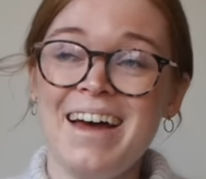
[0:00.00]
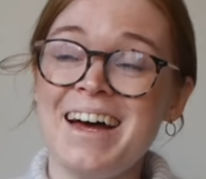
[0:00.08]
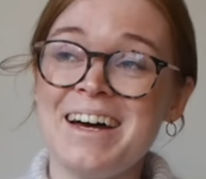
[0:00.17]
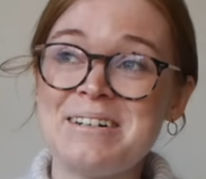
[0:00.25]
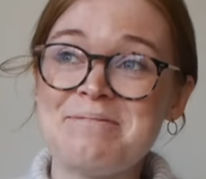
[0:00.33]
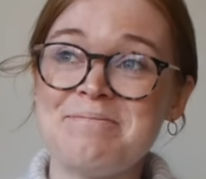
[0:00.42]

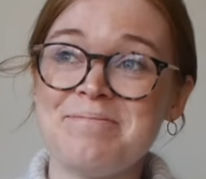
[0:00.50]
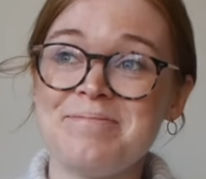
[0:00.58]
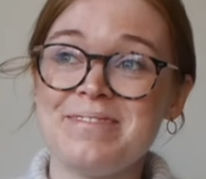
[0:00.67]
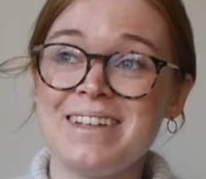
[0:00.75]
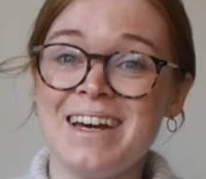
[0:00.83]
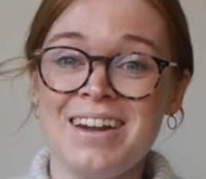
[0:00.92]
And
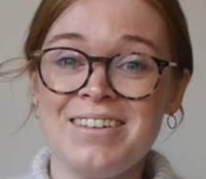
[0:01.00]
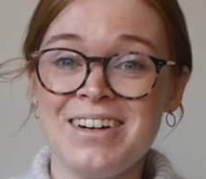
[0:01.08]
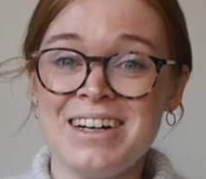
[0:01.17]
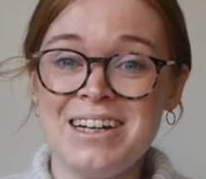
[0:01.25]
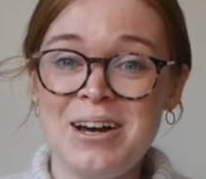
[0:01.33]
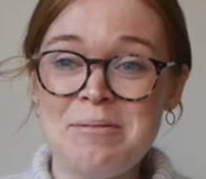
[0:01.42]
I
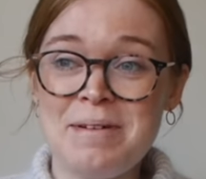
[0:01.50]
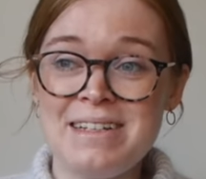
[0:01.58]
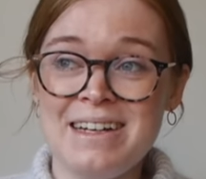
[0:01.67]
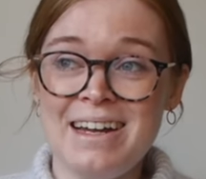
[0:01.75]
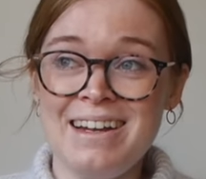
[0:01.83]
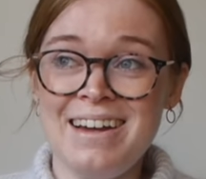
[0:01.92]
really hope my
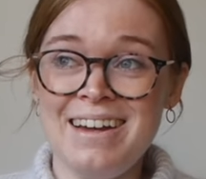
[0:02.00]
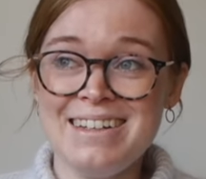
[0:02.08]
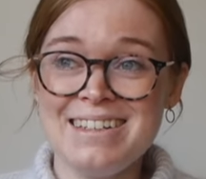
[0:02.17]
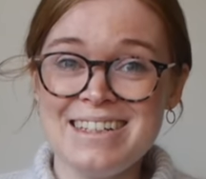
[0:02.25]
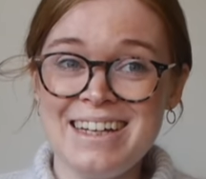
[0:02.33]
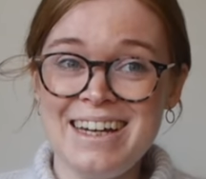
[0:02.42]
dad
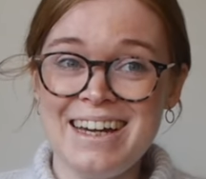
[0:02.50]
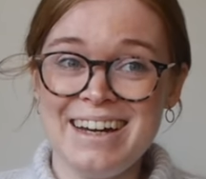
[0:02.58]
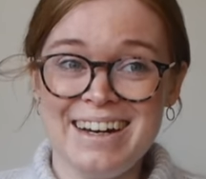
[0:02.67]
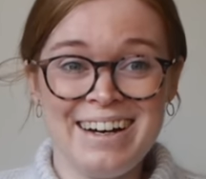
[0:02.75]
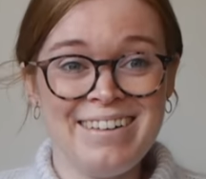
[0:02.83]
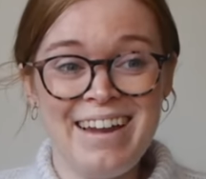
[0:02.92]
likes it.
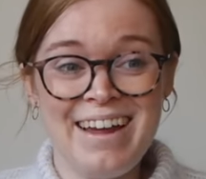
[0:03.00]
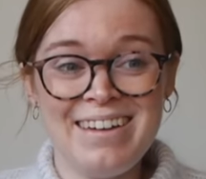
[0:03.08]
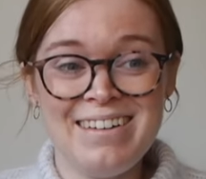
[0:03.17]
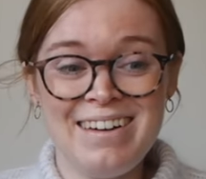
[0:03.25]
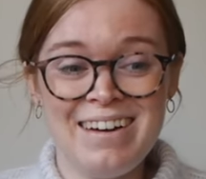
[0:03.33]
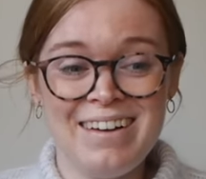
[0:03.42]
I'll let
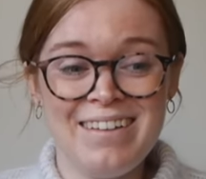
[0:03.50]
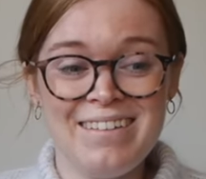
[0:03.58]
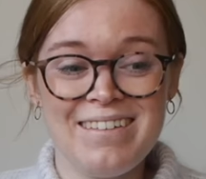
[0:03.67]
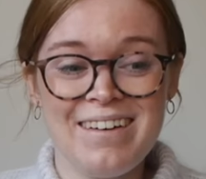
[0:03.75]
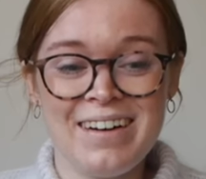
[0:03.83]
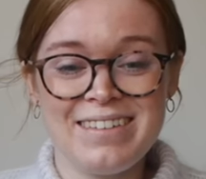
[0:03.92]
you know.
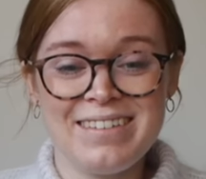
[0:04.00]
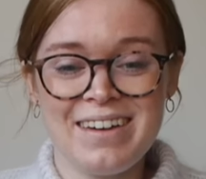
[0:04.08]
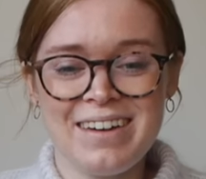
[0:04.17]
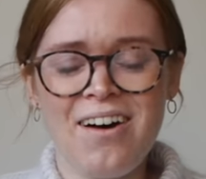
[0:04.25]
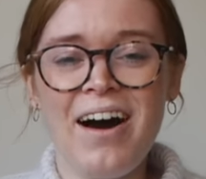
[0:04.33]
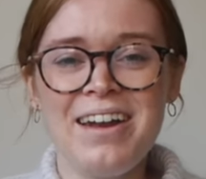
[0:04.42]

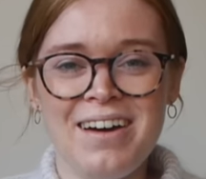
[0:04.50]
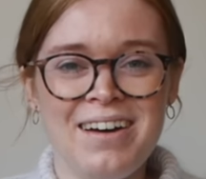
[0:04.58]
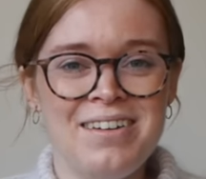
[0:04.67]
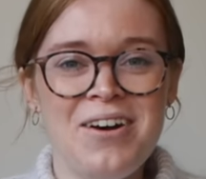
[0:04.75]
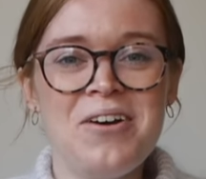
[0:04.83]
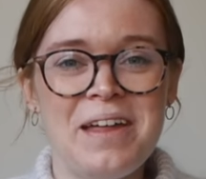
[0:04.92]
I
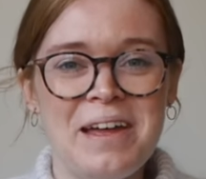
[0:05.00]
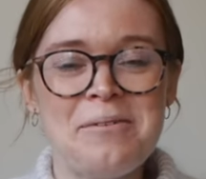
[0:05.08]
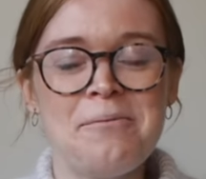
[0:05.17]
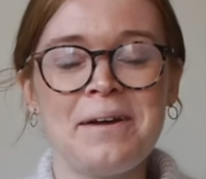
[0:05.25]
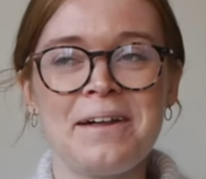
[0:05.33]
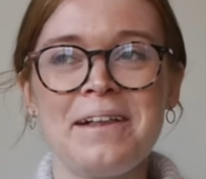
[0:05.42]
know that he
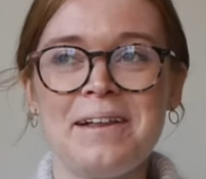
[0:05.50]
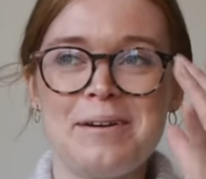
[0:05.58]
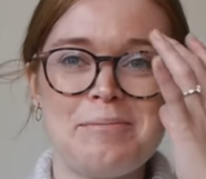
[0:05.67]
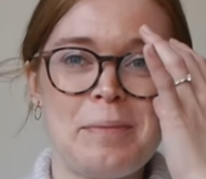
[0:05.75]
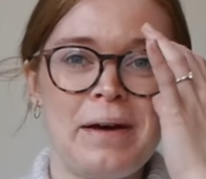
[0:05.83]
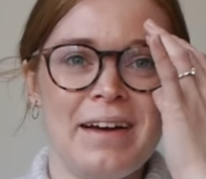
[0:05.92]
will,
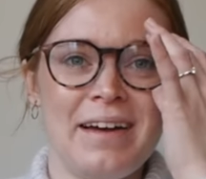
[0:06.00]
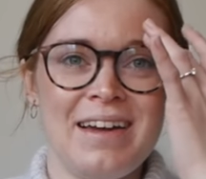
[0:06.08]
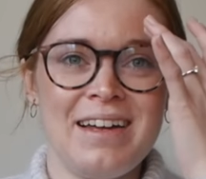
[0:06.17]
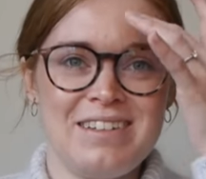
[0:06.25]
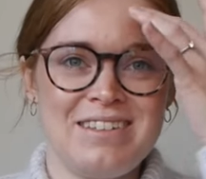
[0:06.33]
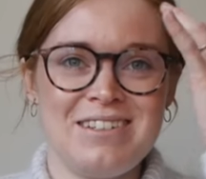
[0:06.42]
but
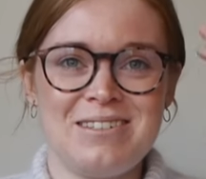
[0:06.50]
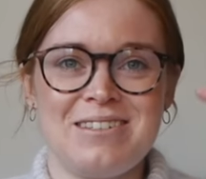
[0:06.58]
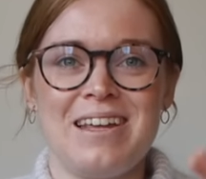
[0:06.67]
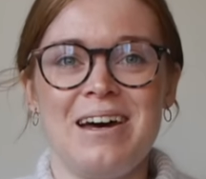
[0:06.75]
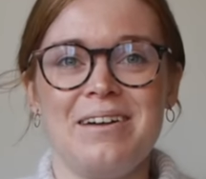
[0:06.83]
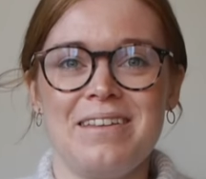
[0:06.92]
it's just
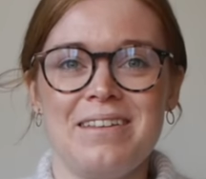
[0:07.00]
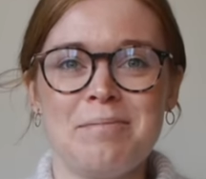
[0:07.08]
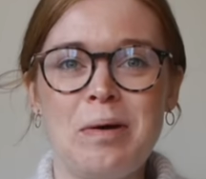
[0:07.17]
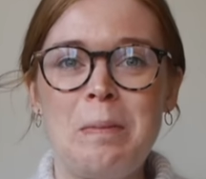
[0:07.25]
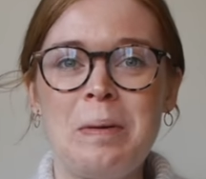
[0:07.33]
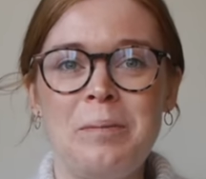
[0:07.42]
that
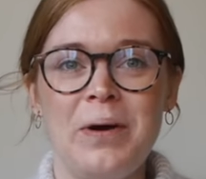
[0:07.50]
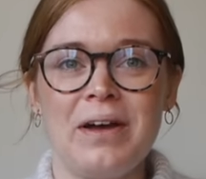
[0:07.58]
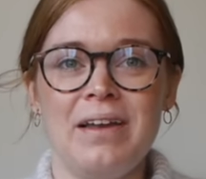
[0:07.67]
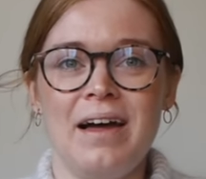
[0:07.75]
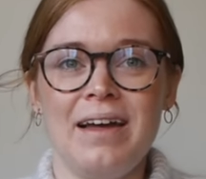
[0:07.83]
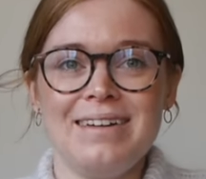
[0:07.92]
moment where you're
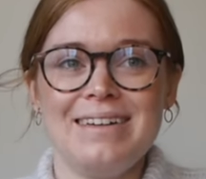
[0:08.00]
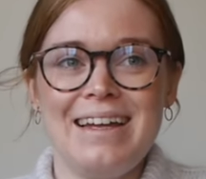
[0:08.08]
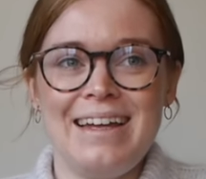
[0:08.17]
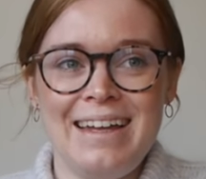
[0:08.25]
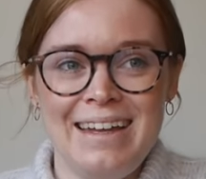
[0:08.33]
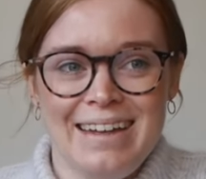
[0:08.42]
like,
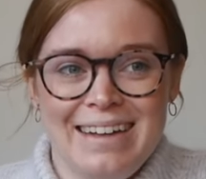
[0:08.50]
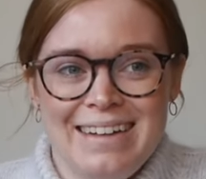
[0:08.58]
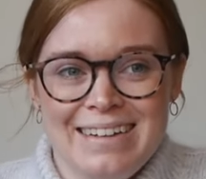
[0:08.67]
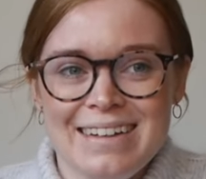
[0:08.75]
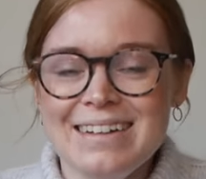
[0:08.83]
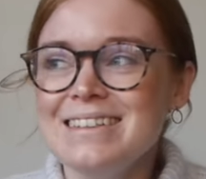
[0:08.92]

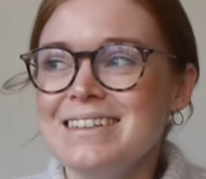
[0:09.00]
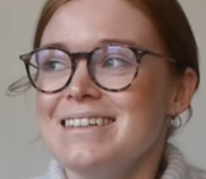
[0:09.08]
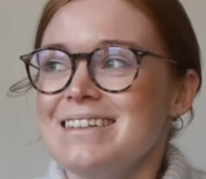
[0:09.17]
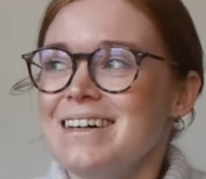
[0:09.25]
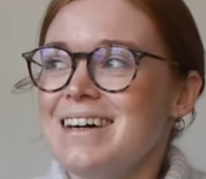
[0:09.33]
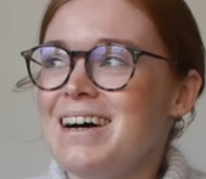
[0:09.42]

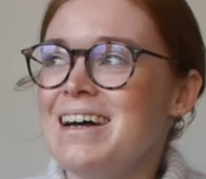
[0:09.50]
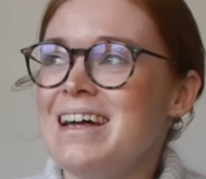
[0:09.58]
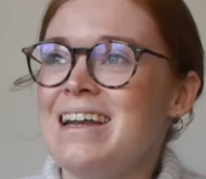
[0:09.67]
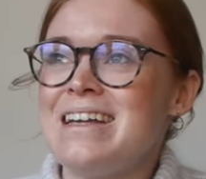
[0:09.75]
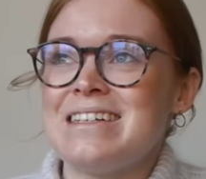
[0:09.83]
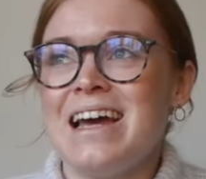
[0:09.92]

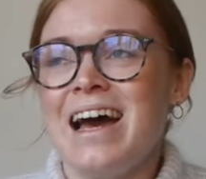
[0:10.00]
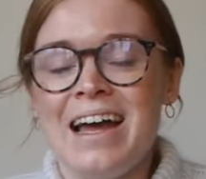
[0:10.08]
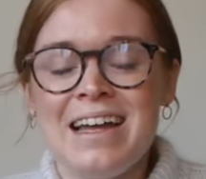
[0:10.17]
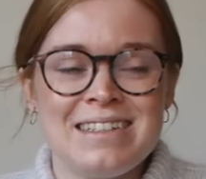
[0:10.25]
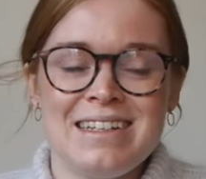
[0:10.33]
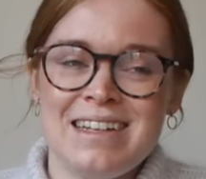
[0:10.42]
and is
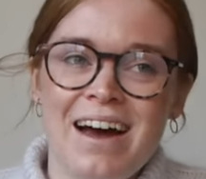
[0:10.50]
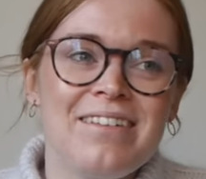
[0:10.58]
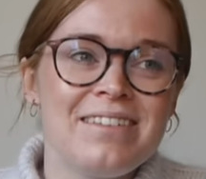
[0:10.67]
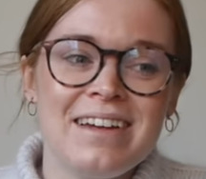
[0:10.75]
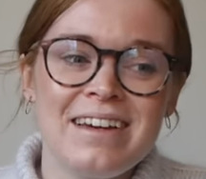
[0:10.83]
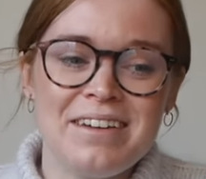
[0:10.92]
it
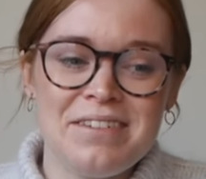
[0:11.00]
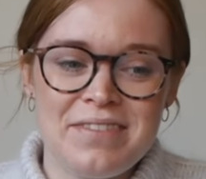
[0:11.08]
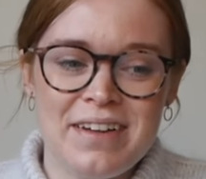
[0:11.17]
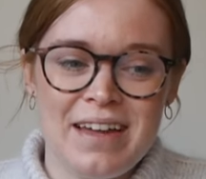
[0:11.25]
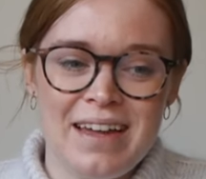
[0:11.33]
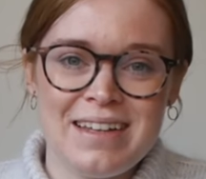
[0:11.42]
definitely going to
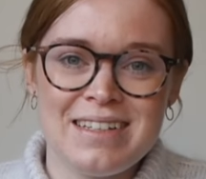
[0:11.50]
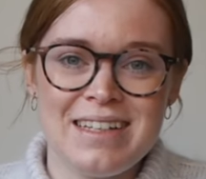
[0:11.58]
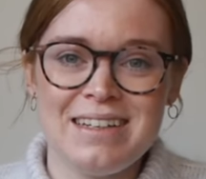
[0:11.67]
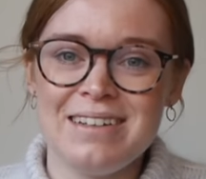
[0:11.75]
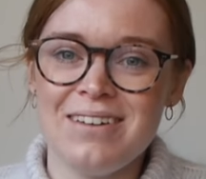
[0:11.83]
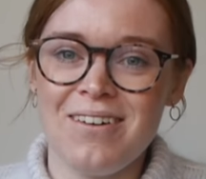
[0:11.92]
fit? Is
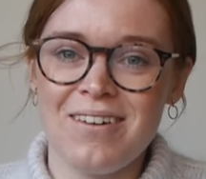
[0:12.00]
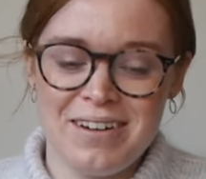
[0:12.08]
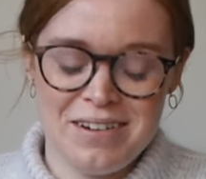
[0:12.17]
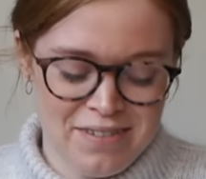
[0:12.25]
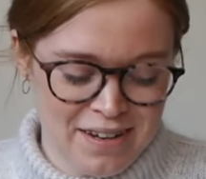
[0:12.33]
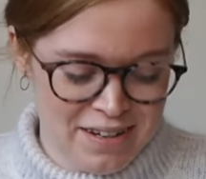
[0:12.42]
he not going
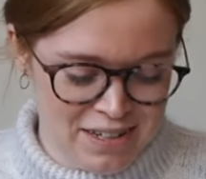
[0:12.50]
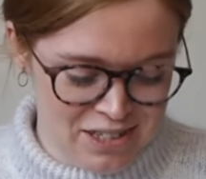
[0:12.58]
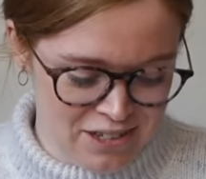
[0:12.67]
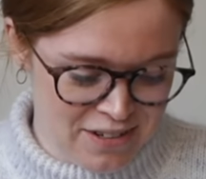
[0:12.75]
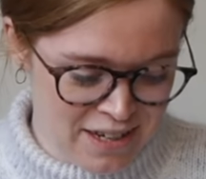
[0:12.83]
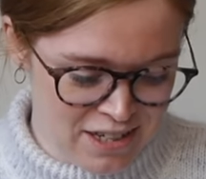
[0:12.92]
to find it
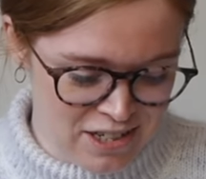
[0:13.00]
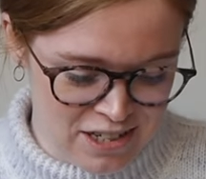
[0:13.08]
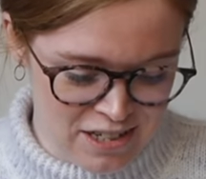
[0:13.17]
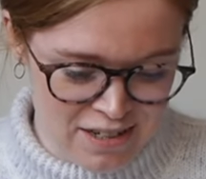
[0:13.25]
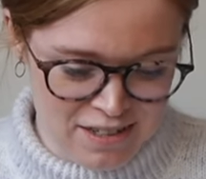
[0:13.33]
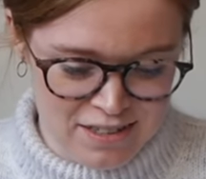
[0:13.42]
too
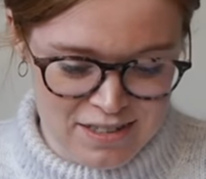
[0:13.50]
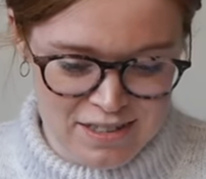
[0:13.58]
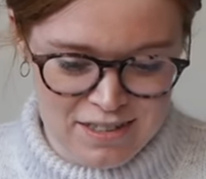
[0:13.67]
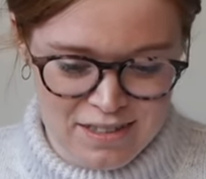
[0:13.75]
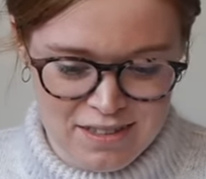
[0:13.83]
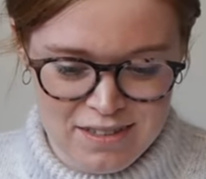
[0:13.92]
itchy?
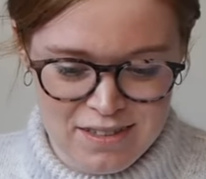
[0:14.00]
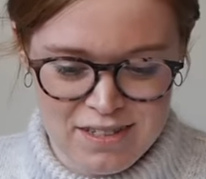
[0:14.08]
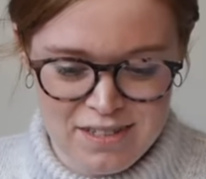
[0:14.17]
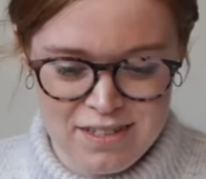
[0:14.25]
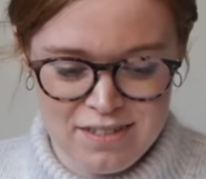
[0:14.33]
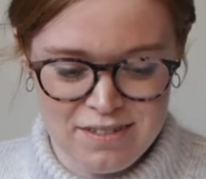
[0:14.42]
Because
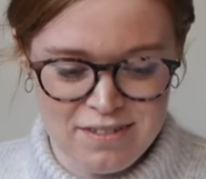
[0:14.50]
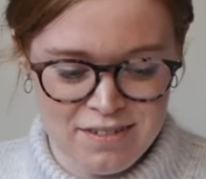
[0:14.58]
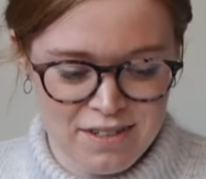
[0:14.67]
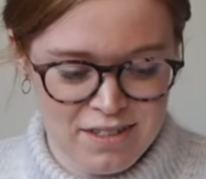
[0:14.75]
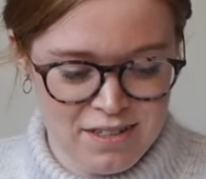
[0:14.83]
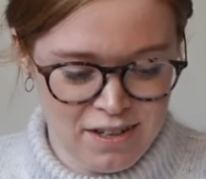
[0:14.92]
this is
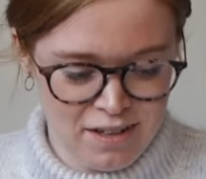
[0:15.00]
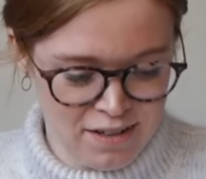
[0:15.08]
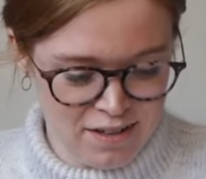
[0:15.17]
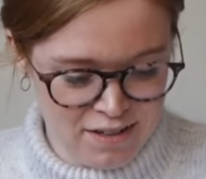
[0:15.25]
rustic